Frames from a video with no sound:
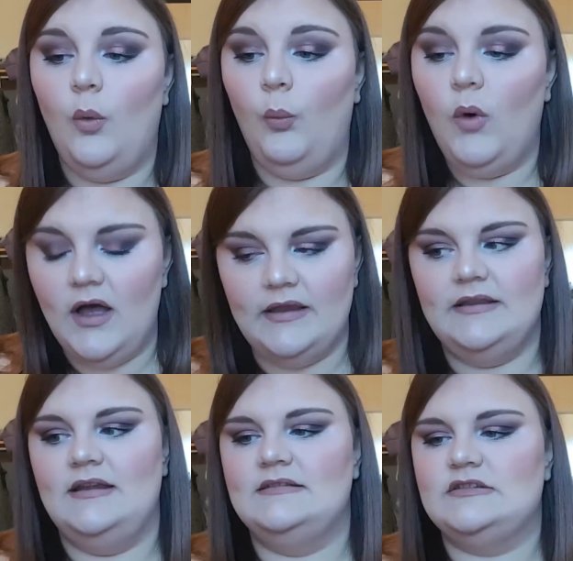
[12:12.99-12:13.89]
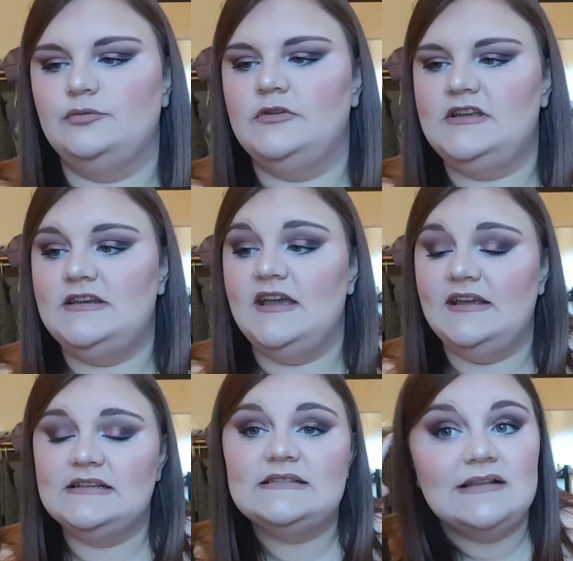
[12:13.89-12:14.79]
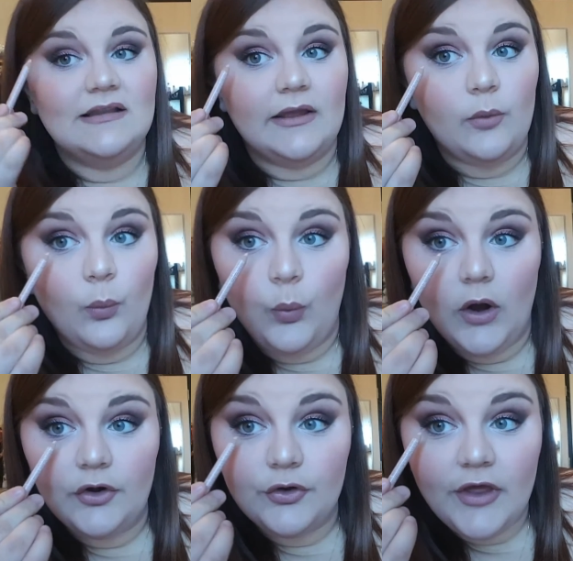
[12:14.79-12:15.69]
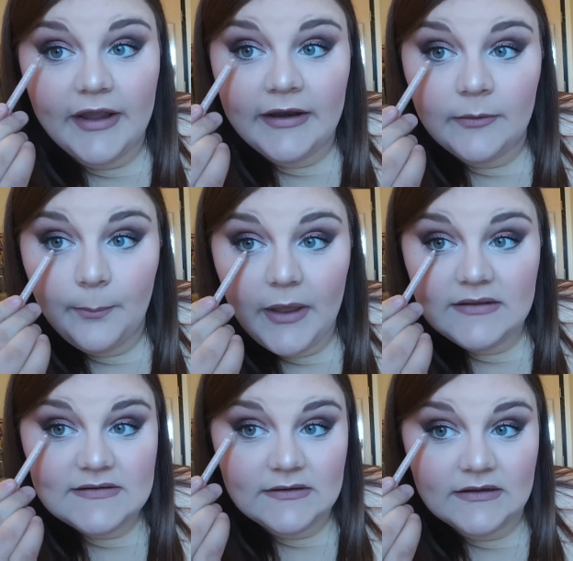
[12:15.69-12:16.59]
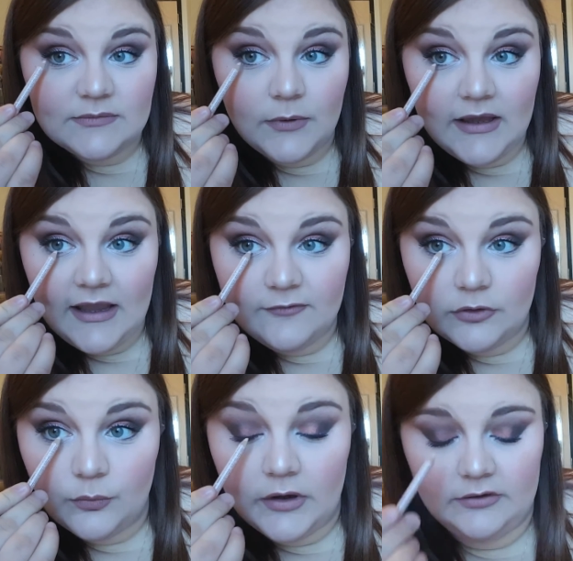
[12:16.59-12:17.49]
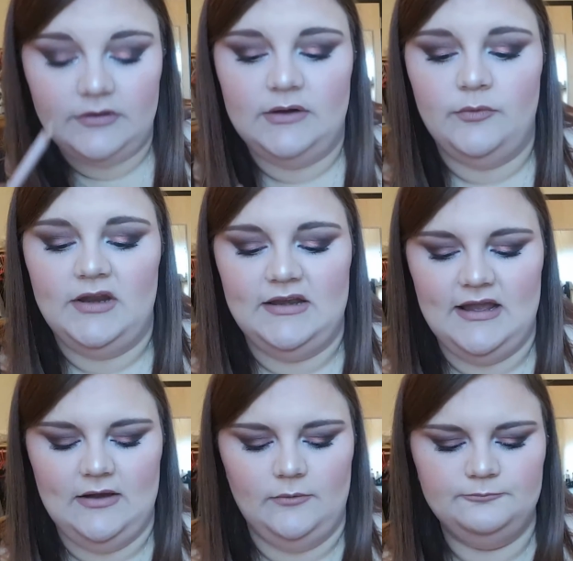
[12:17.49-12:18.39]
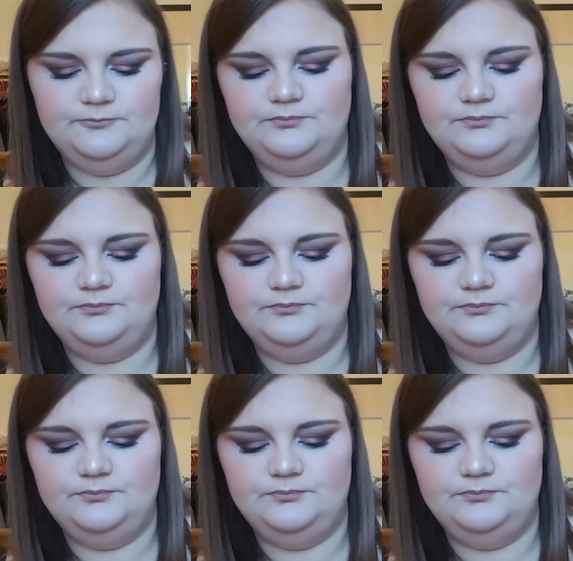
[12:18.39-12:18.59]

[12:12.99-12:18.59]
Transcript: One, it is a really nice, like, waterline pencil. It's what I have in the waterline right now.